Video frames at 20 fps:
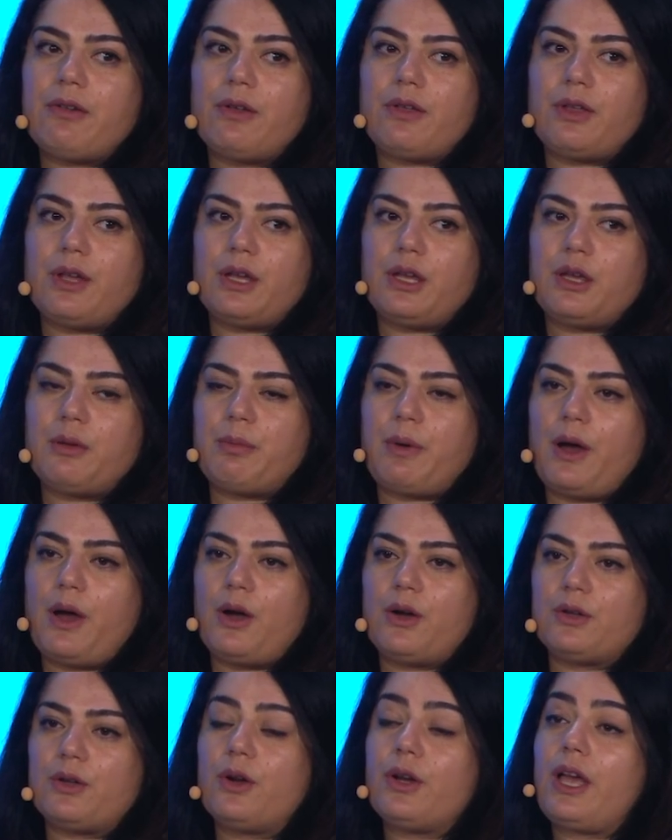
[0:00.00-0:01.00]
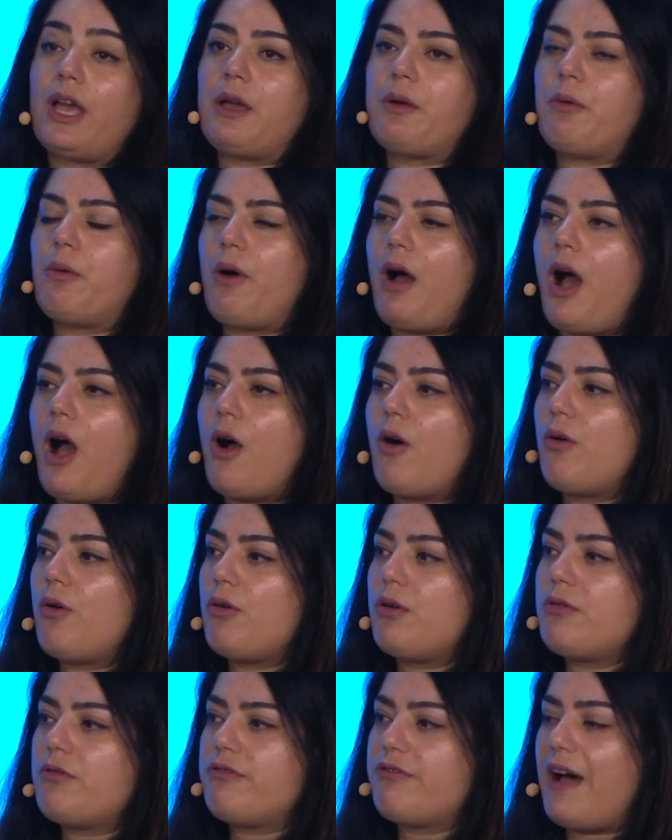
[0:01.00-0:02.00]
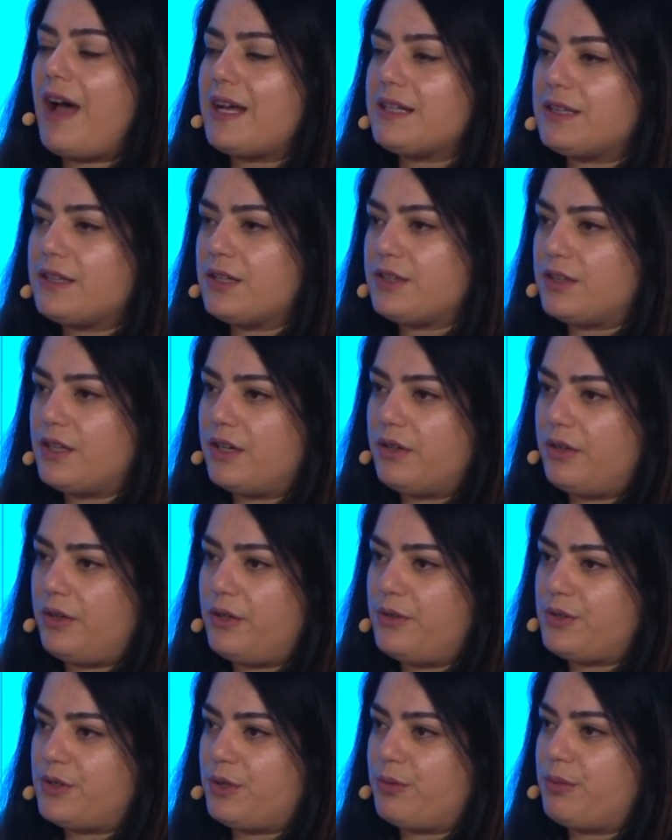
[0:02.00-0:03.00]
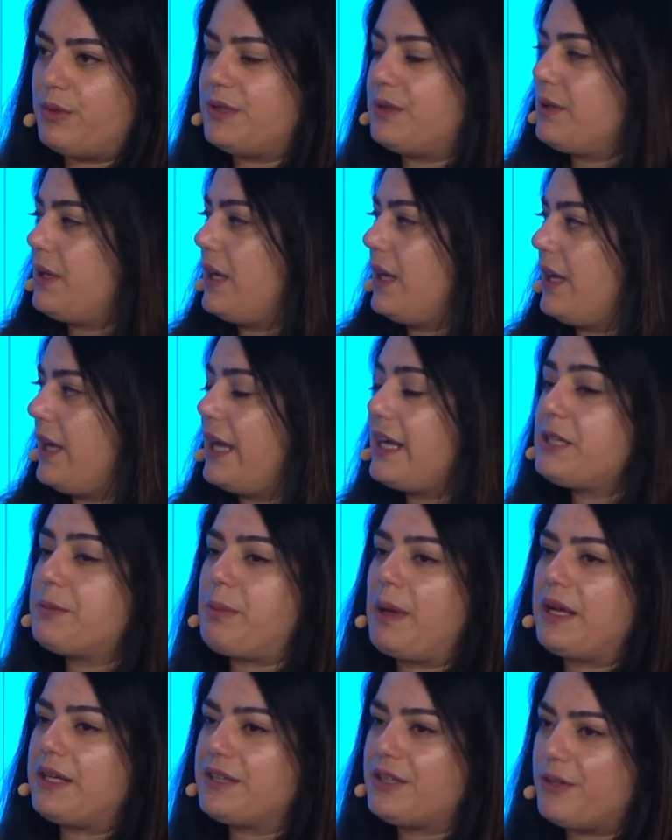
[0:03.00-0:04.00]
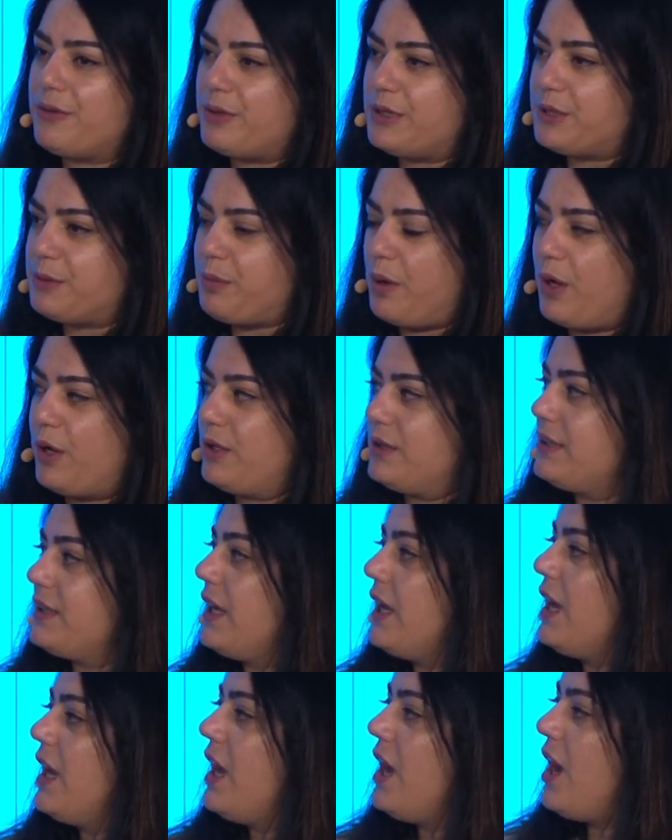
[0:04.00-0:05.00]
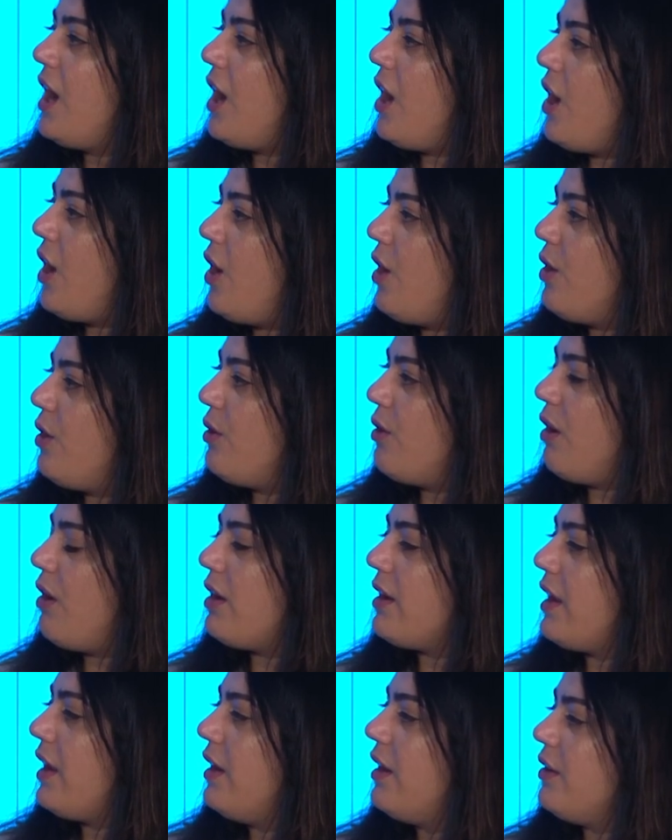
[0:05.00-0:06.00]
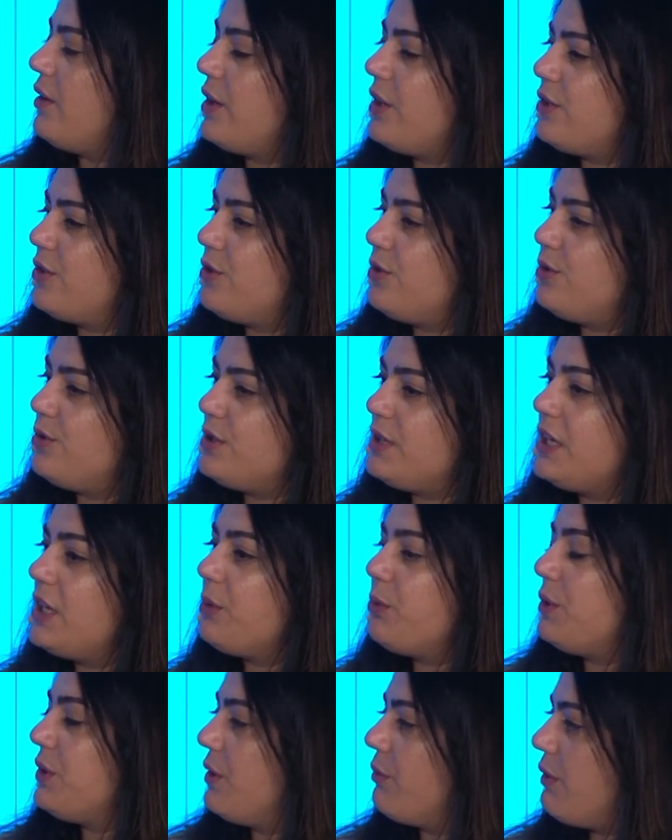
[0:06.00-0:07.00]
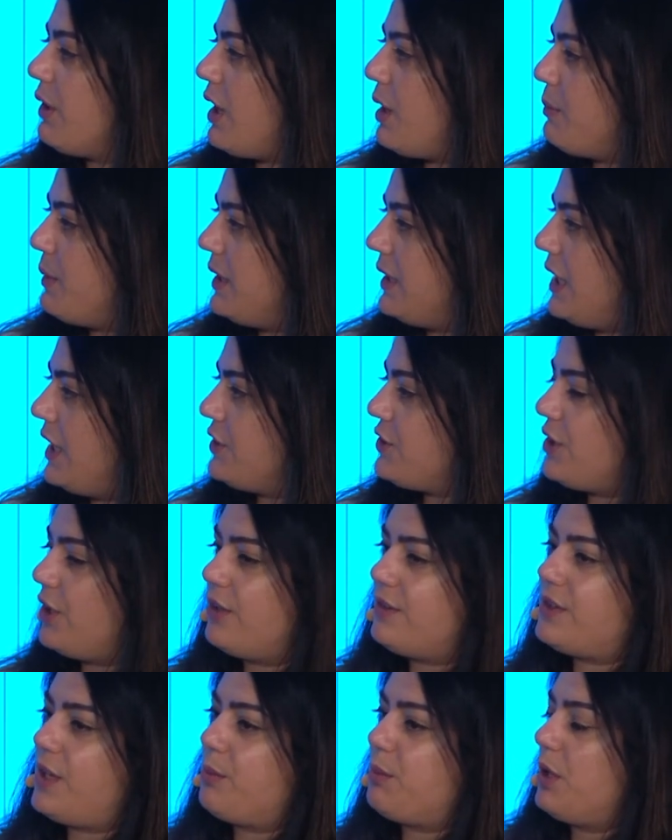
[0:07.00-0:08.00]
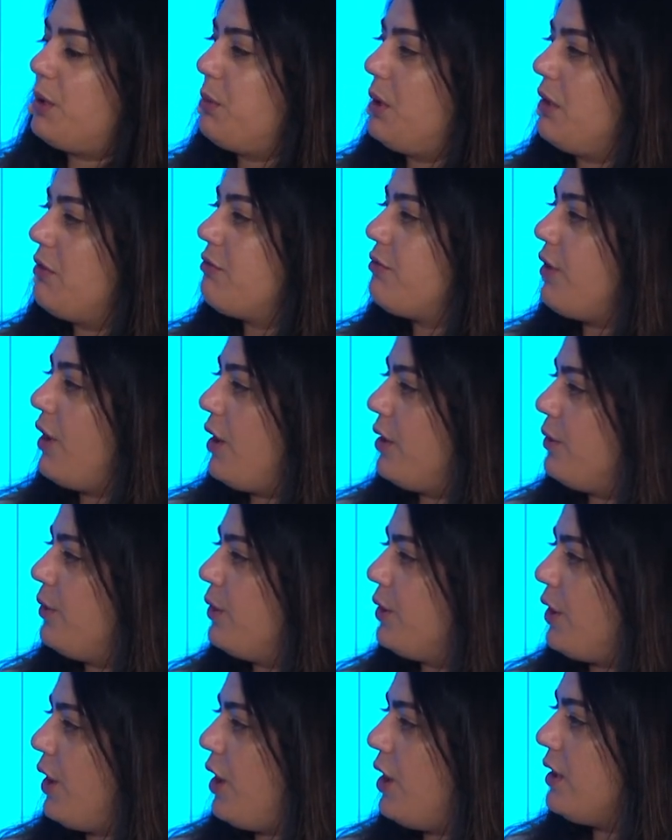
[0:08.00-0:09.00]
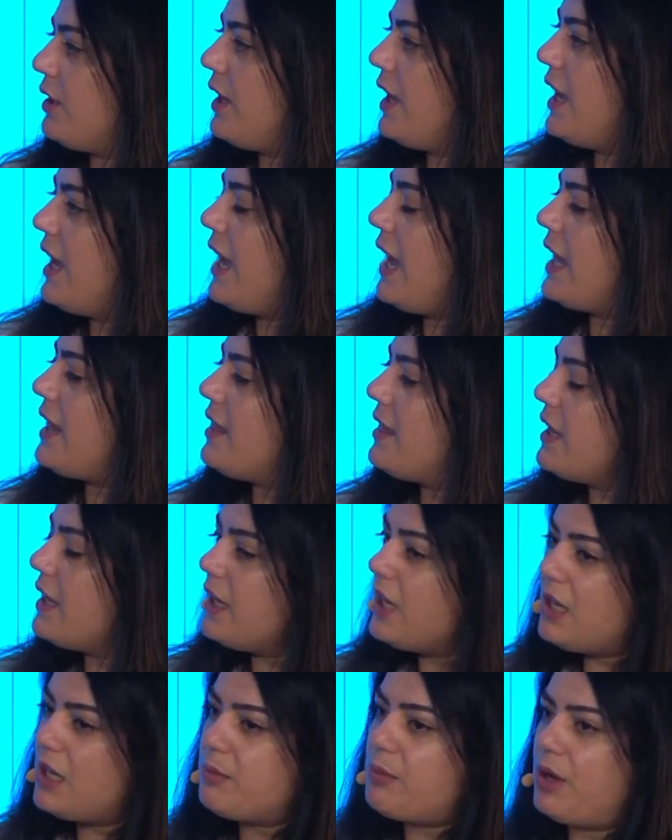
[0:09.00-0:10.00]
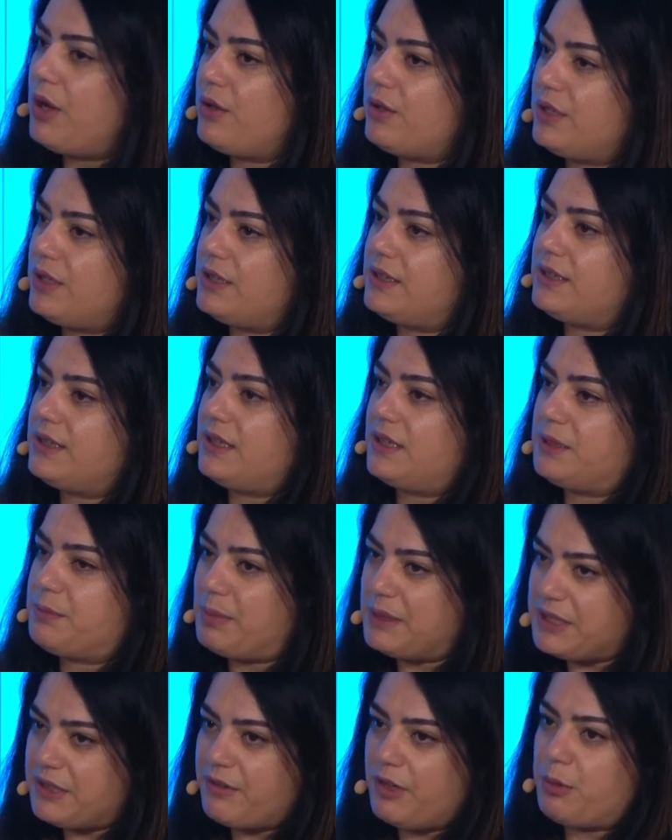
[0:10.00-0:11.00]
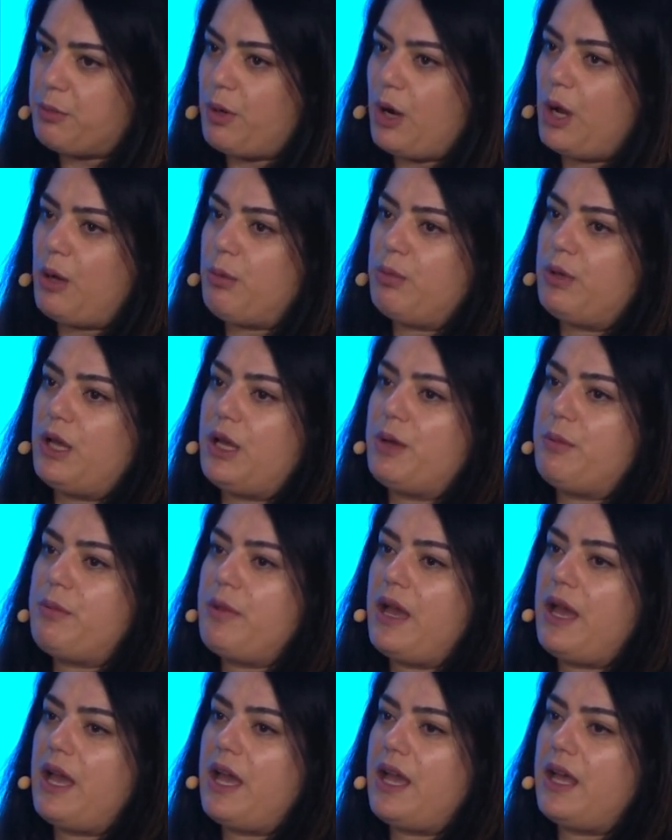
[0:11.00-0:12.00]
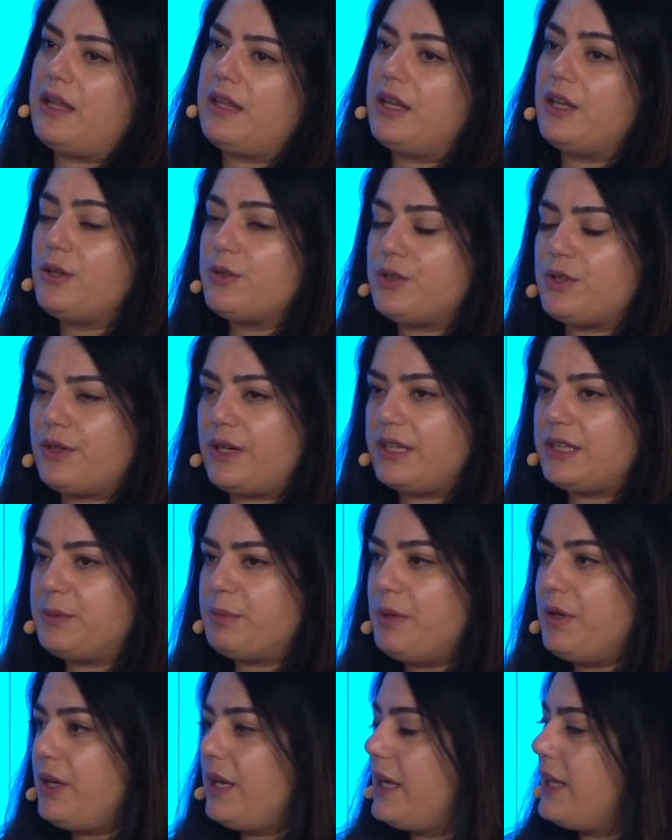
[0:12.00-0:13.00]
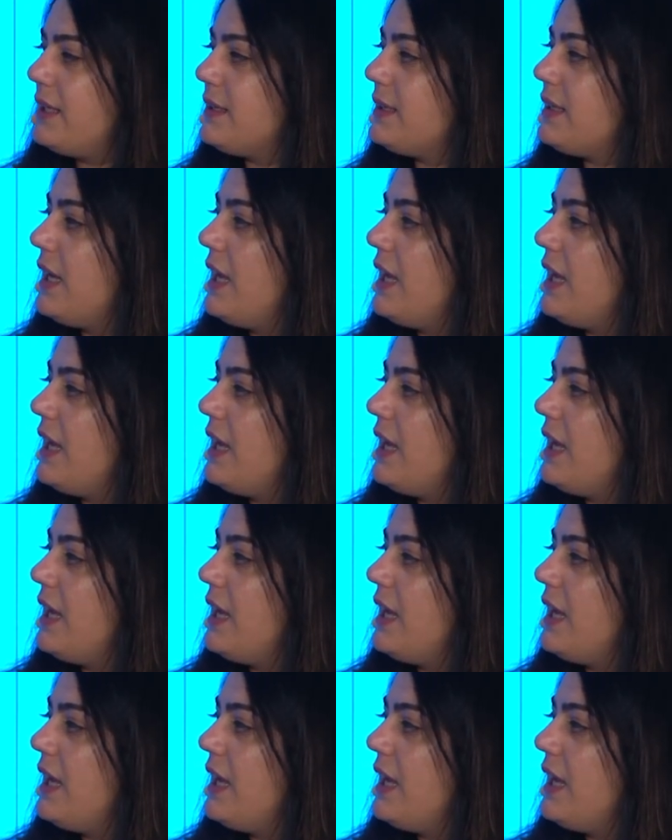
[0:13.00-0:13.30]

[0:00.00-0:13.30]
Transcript: think about, OK, how fast does the user expect the response? How are they going to deal with the recommendation of something being fraud or not? And thinking about this specific problem and the user experience